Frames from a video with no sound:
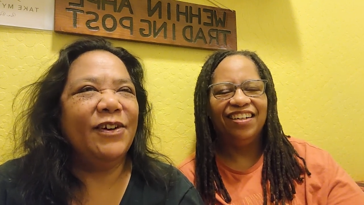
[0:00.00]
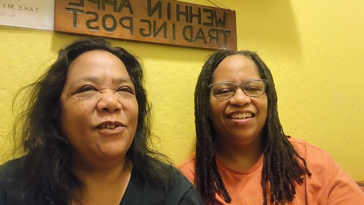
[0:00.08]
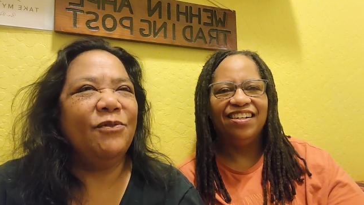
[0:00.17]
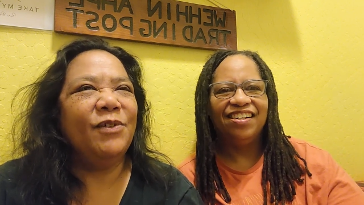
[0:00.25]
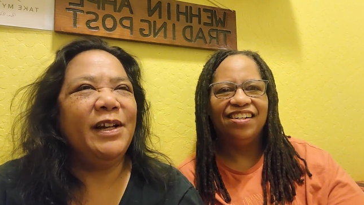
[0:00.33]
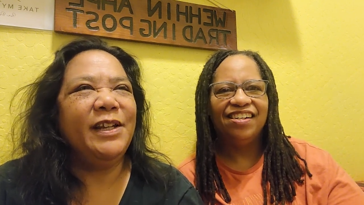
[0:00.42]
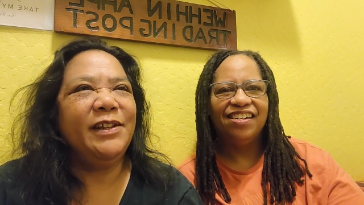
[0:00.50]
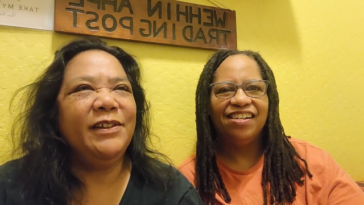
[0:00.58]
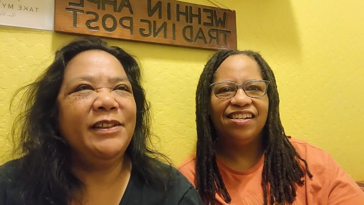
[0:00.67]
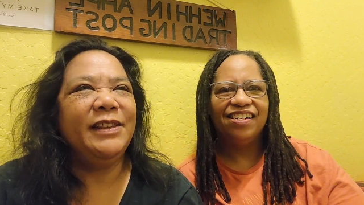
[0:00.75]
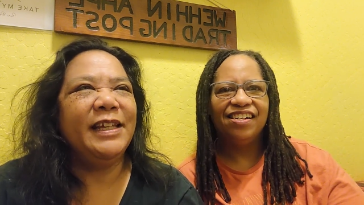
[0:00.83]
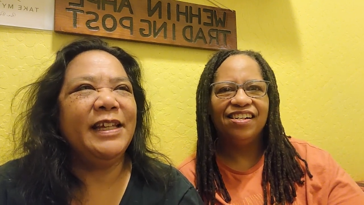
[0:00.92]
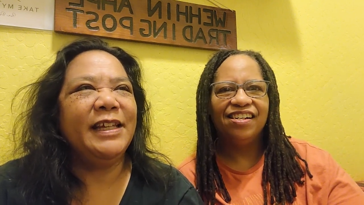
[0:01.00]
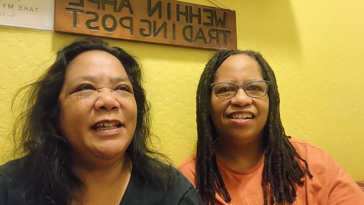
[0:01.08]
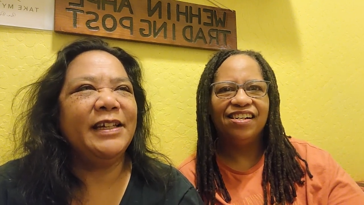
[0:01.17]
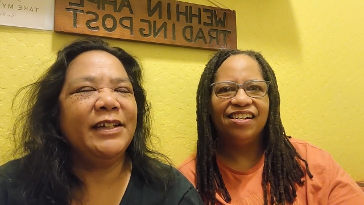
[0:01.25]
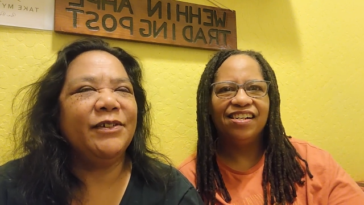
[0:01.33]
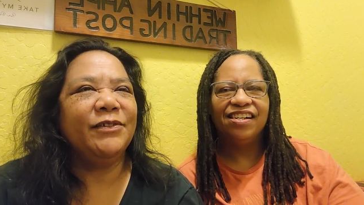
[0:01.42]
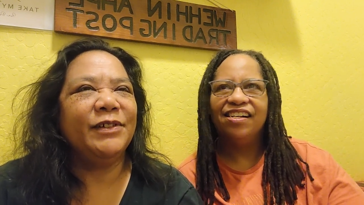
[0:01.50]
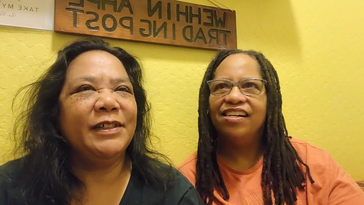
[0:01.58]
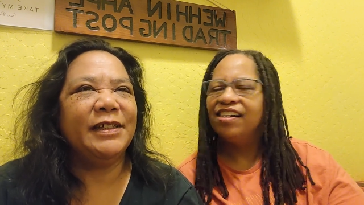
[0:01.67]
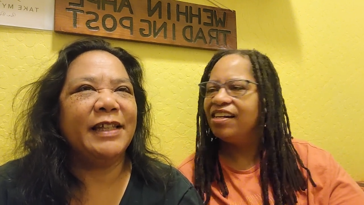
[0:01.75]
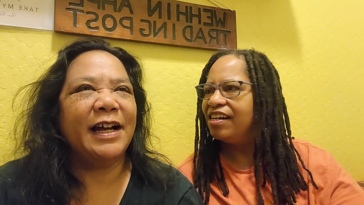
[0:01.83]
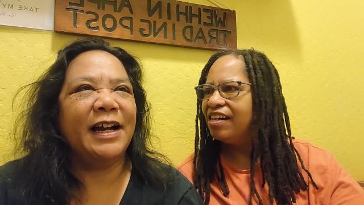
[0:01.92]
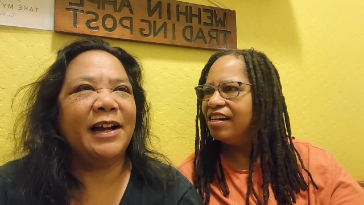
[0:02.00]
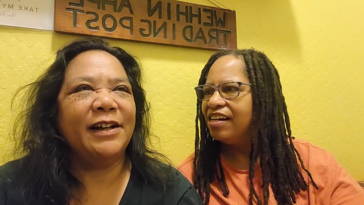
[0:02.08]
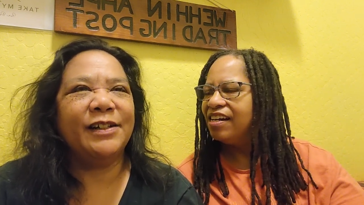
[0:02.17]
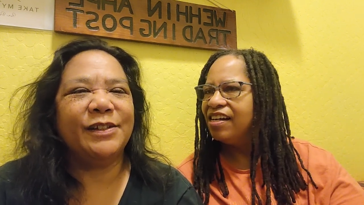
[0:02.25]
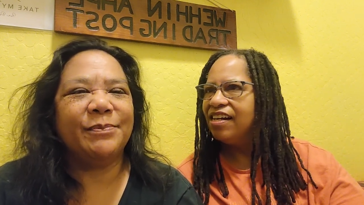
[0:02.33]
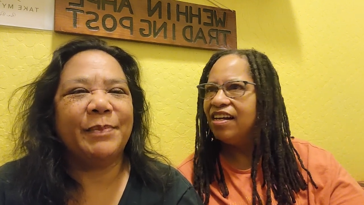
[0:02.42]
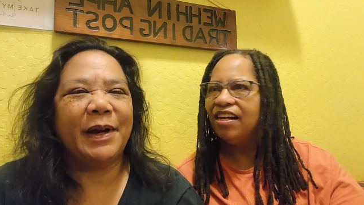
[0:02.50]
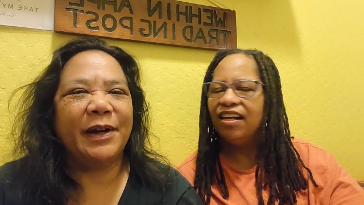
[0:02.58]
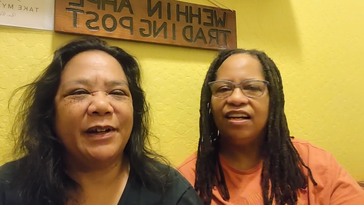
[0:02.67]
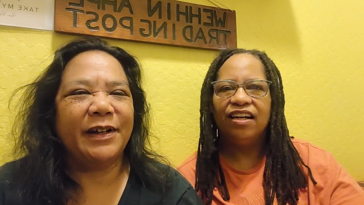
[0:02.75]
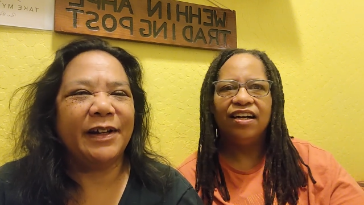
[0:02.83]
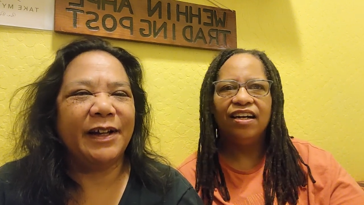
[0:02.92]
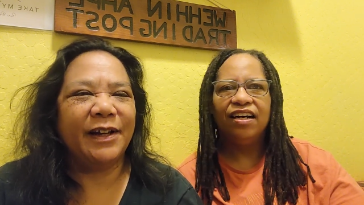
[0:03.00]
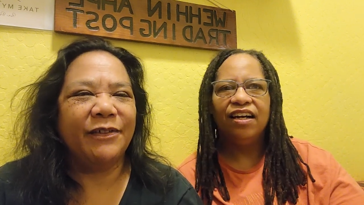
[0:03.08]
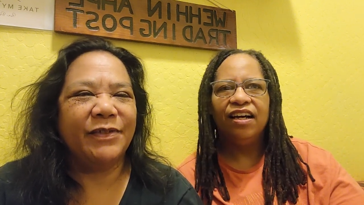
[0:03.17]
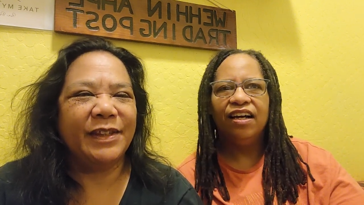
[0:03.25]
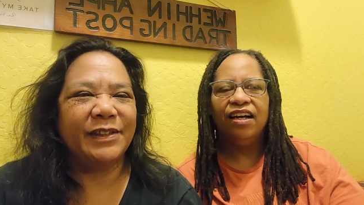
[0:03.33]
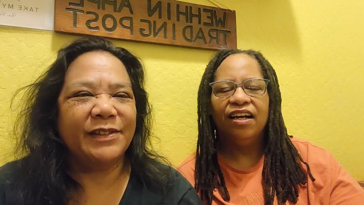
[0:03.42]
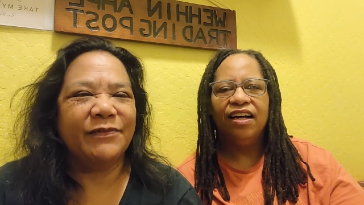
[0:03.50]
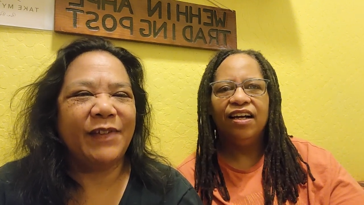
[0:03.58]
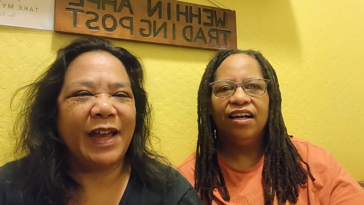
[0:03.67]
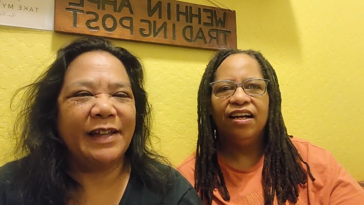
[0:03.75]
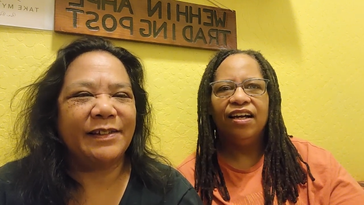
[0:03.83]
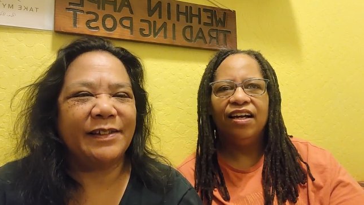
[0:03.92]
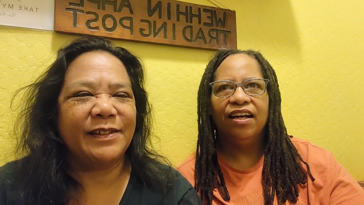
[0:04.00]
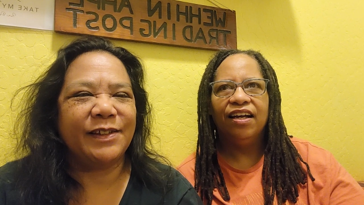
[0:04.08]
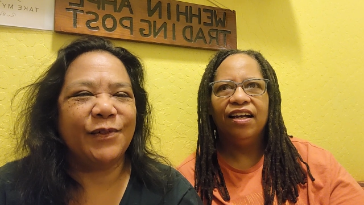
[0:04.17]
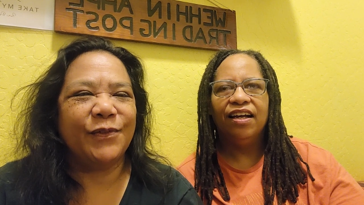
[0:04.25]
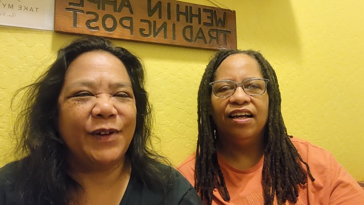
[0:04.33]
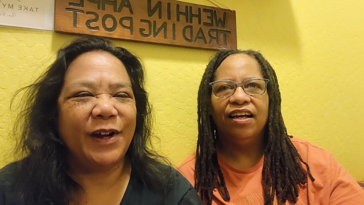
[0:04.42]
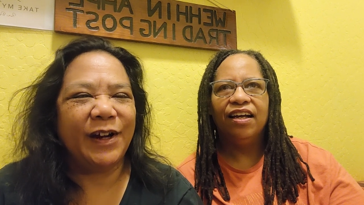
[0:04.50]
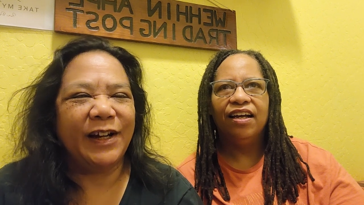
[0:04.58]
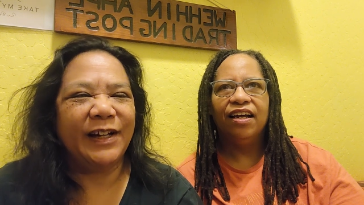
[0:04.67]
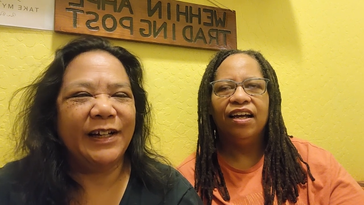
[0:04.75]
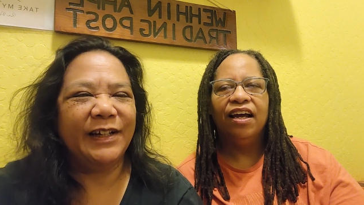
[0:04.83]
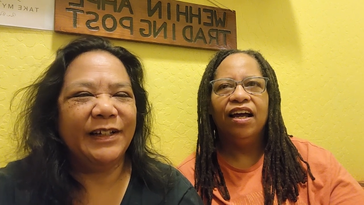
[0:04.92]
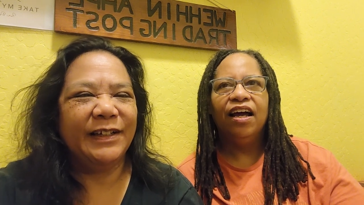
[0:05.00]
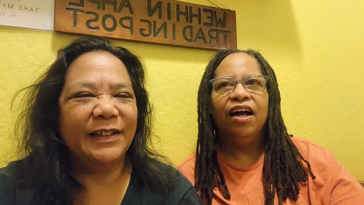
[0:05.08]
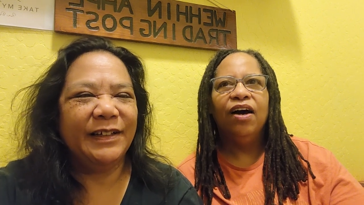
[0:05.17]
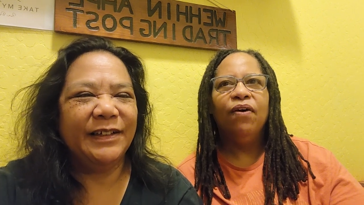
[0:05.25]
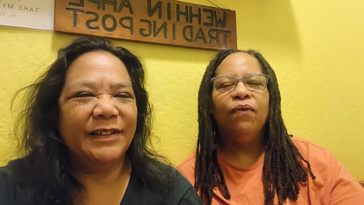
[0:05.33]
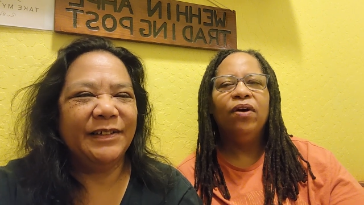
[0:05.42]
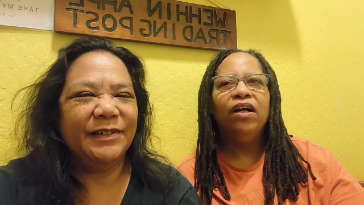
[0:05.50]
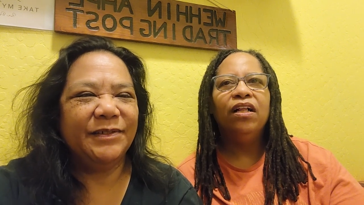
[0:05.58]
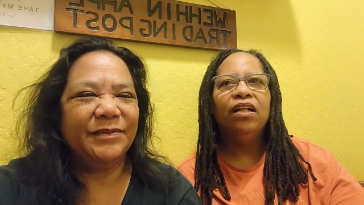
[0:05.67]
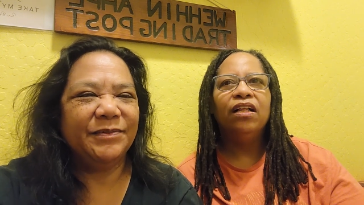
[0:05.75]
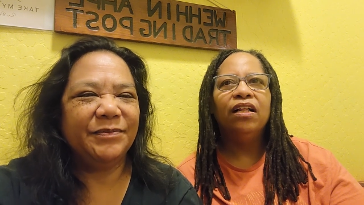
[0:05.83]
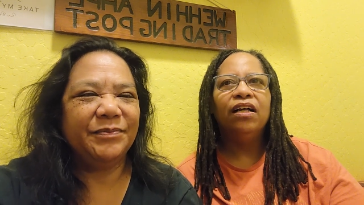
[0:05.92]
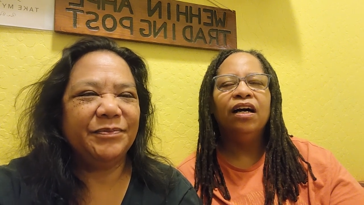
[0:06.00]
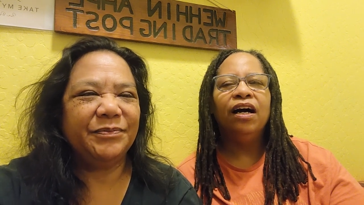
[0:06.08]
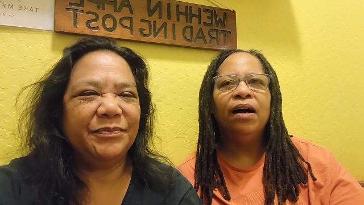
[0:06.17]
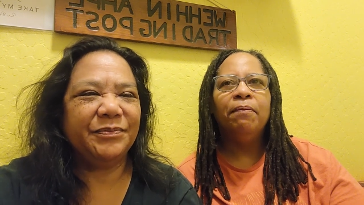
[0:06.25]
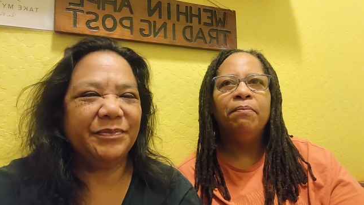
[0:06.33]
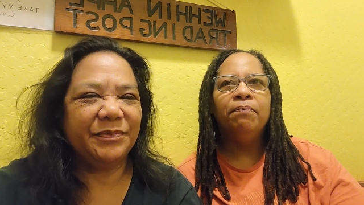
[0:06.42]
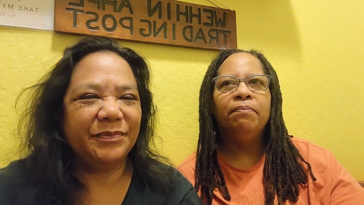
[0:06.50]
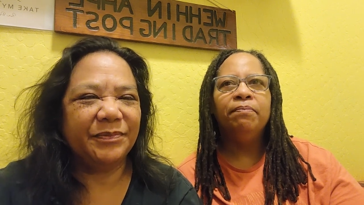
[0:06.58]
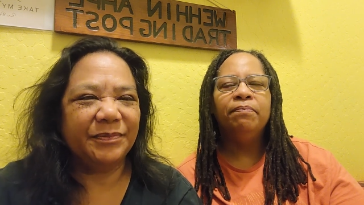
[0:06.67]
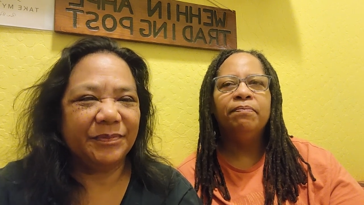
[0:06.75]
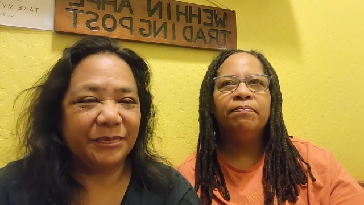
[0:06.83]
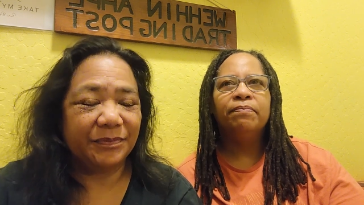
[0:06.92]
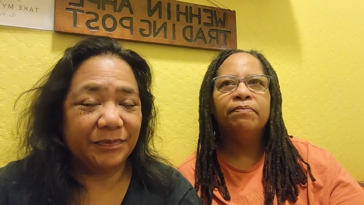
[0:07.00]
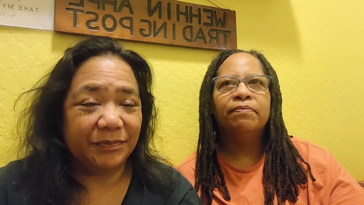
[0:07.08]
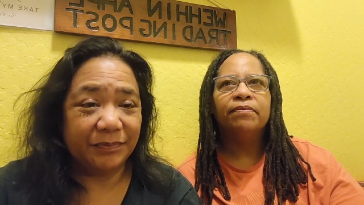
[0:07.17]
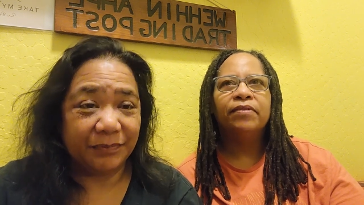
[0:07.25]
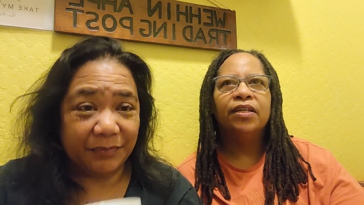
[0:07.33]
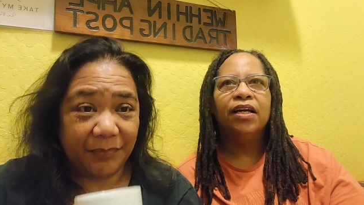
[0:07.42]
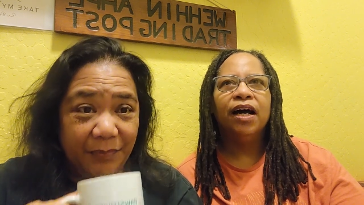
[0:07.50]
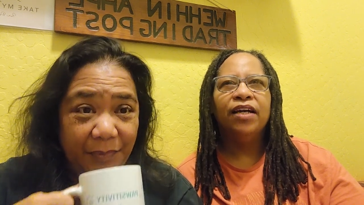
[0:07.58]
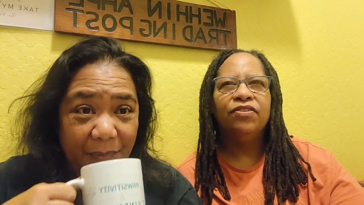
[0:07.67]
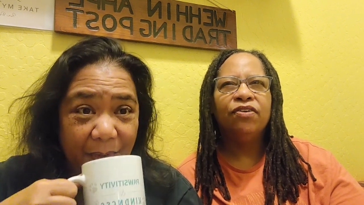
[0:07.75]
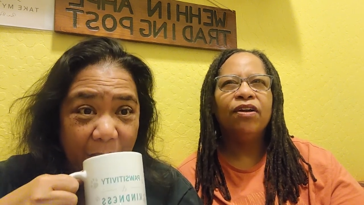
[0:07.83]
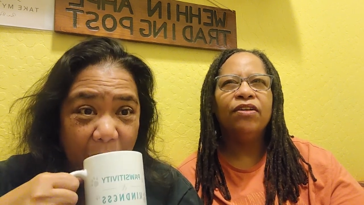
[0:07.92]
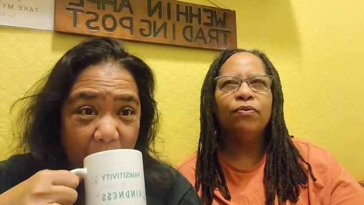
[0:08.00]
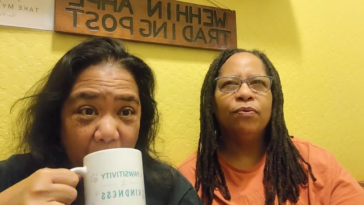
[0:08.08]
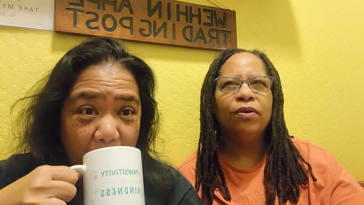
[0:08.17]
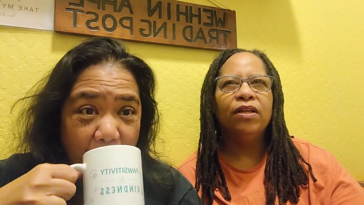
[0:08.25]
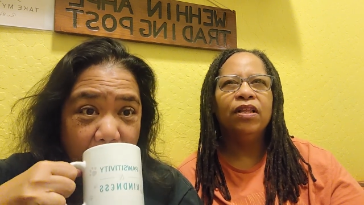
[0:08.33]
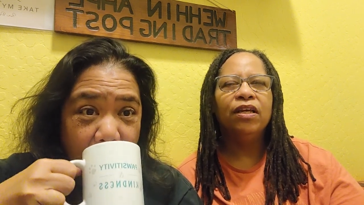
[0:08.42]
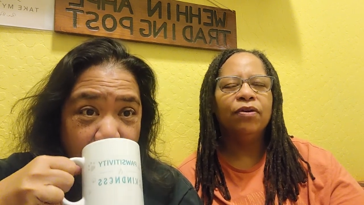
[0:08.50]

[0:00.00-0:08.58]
Speaker 1: what do you think was the hardest part of this fast so far?
Speaker 2: Well, um, I started to really